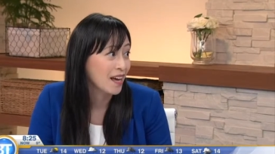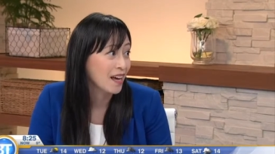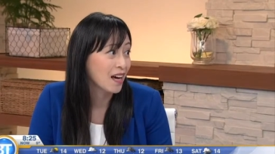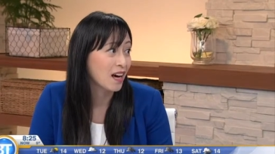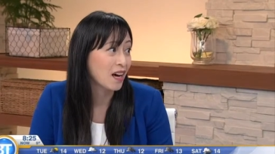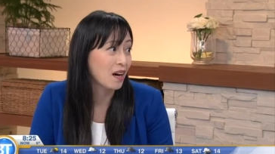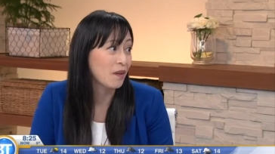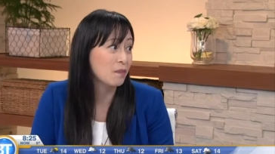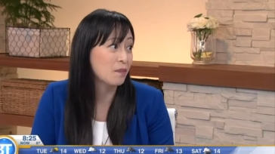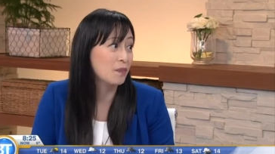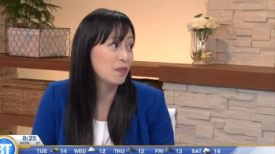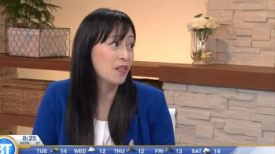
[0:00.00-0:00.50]

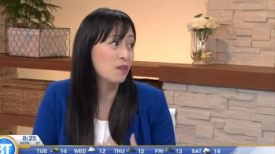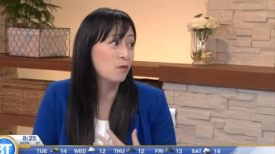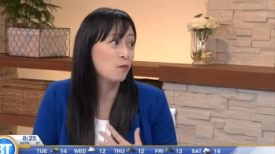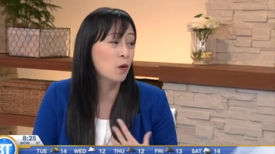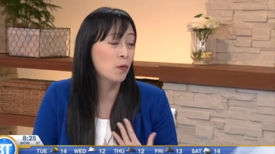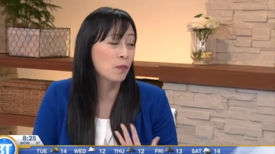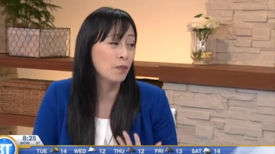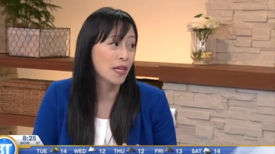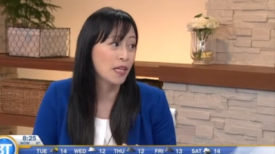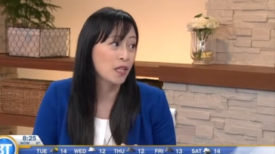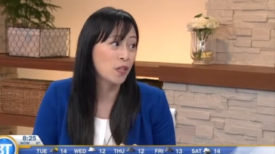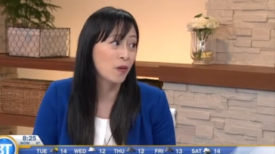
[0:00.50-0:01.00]
Um, they
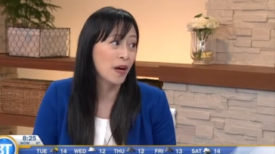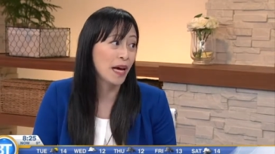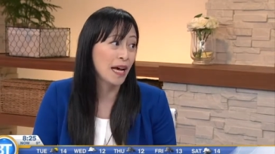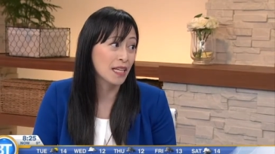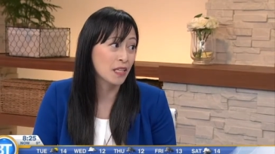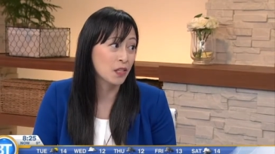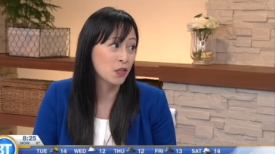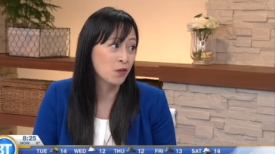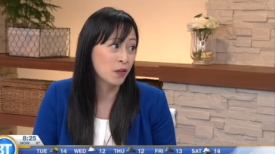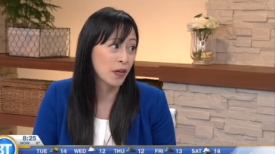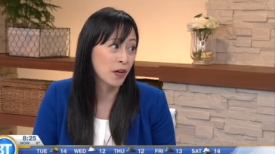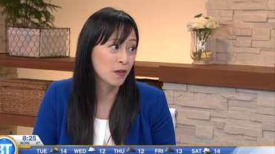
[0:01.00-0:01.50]
won't make you
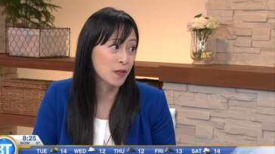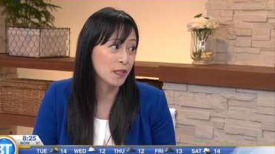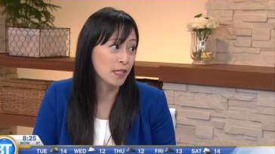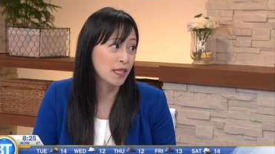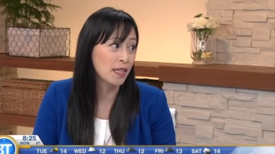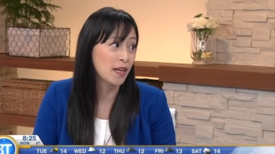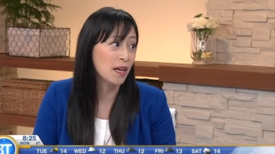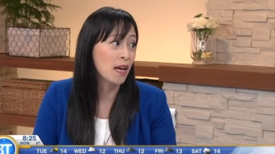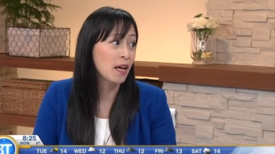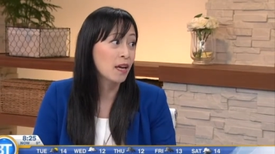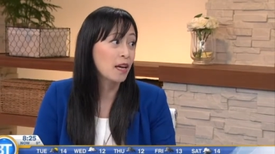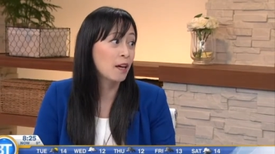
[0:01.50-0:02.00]
as
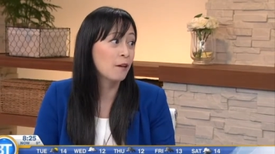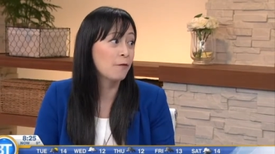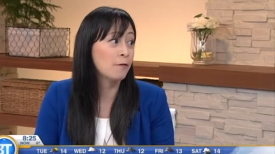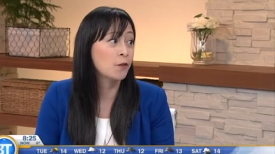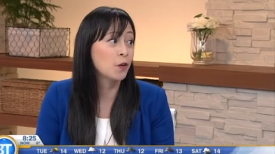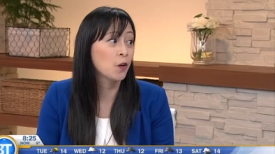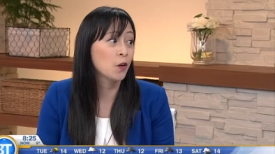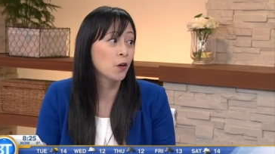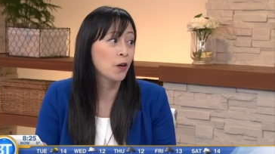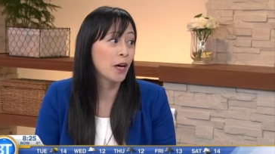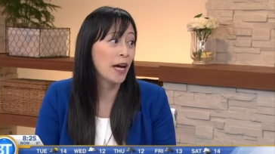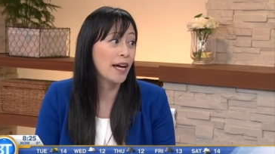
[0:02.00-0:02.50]
drowsy. If
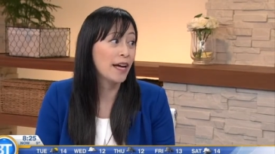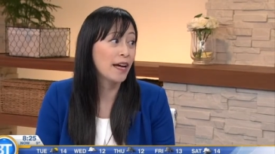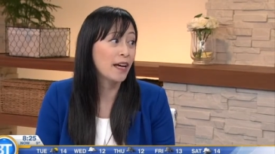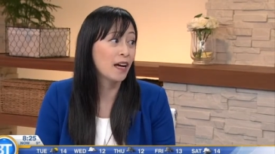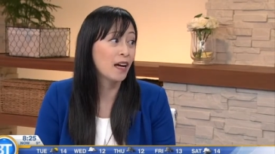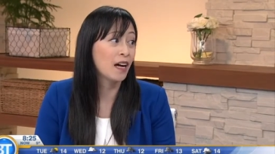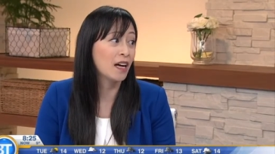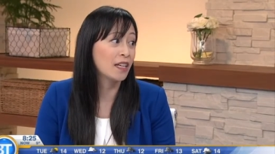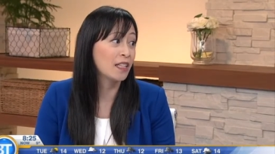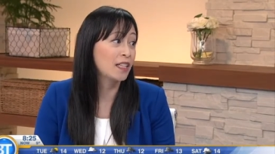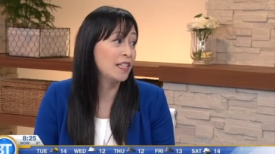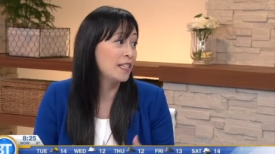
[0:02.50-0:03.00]
you're
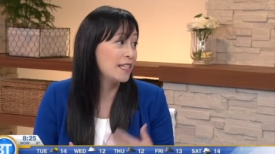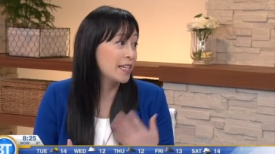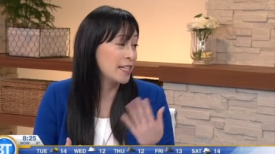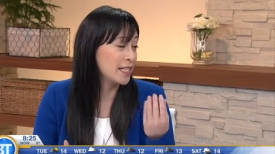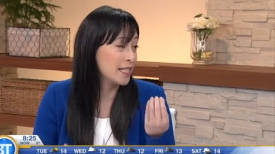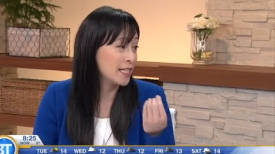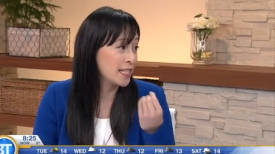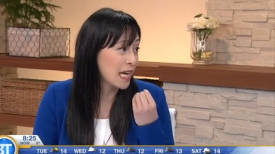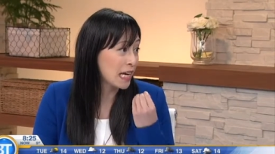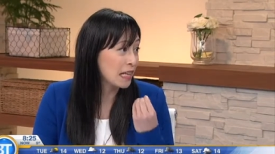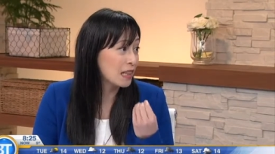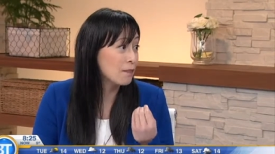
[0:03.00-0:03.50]
uh, needing to
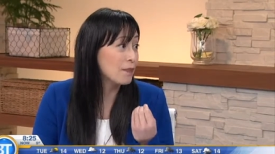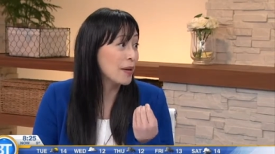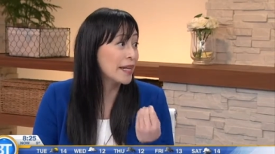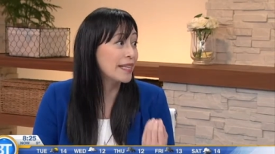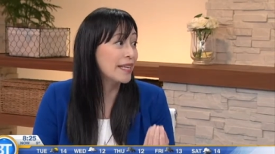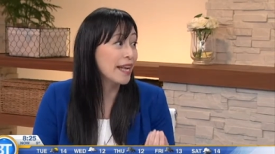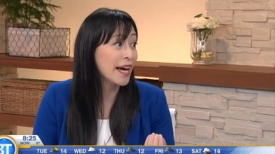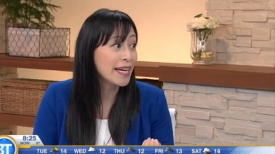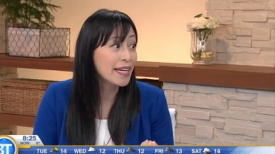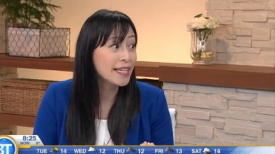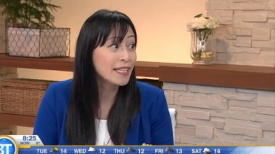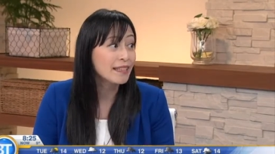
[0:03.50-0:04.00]
take them at
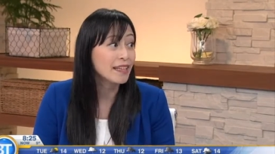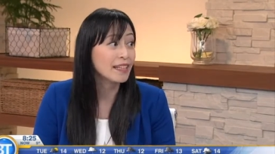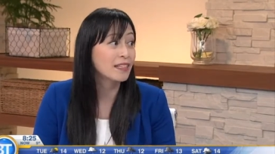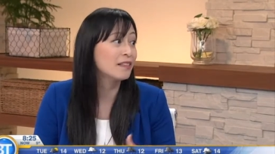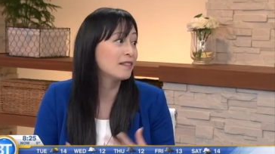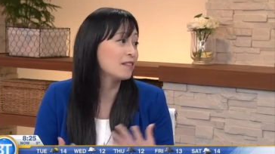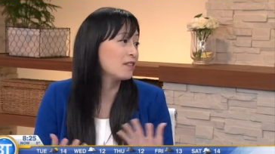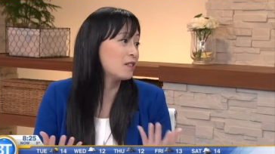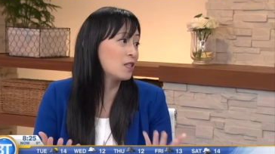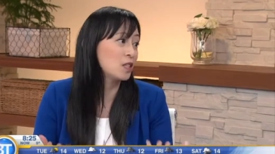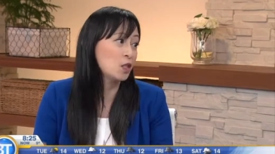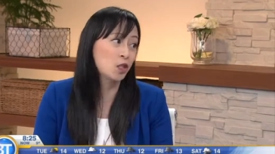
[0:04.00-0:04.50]
night,
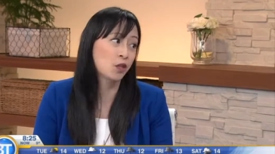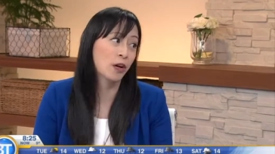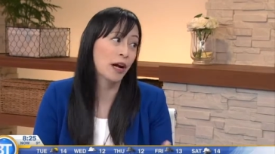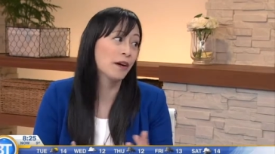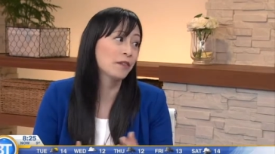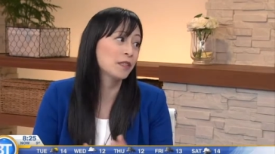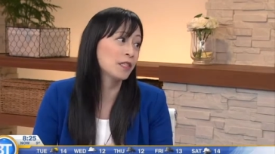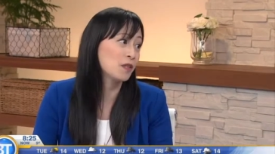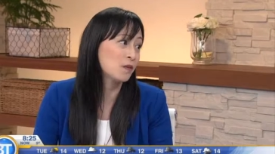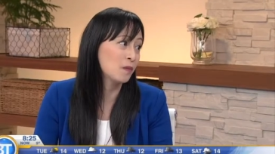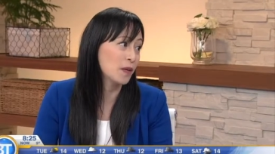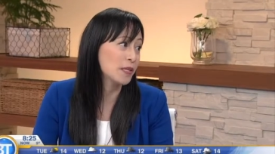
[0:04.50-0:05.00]
then the
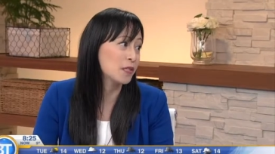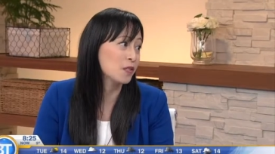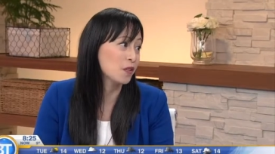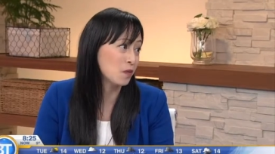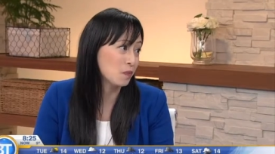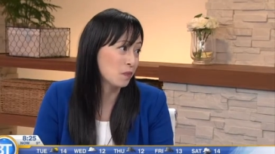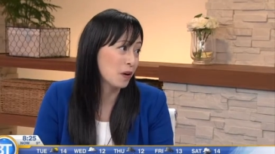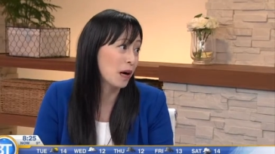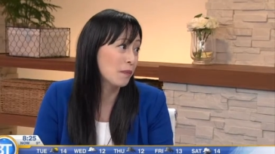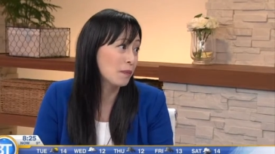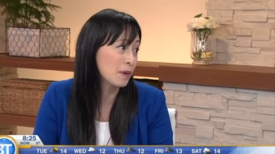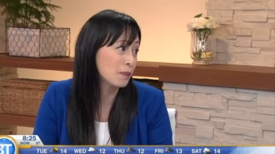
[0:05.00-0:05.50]
drowsy ones are
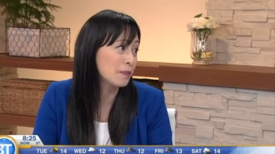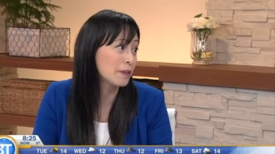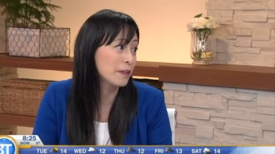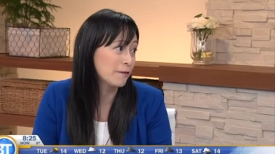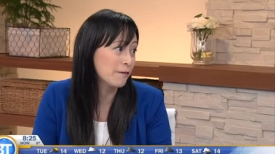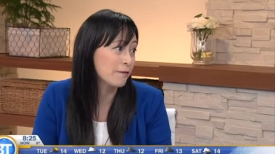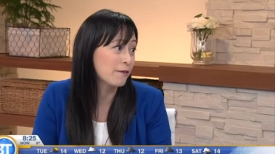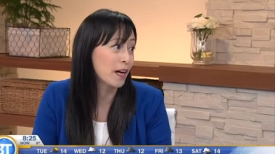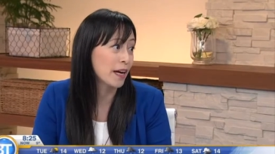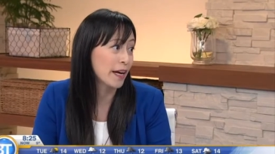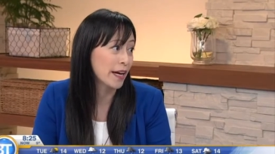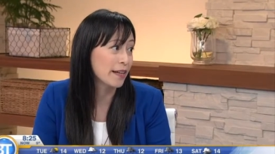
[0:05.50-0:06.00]
probably
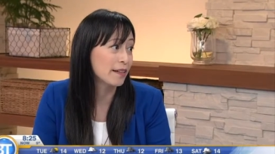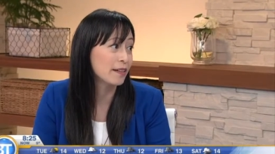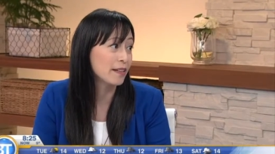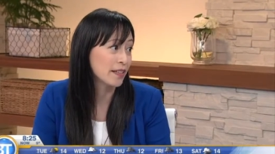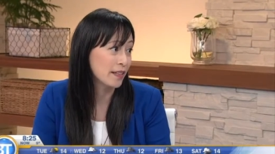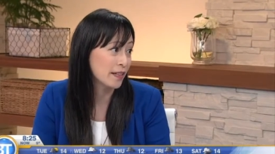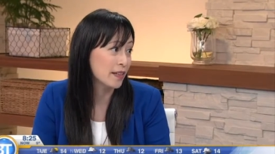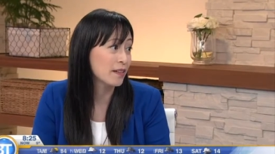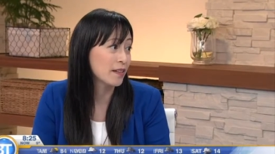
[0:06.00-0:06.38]
fine.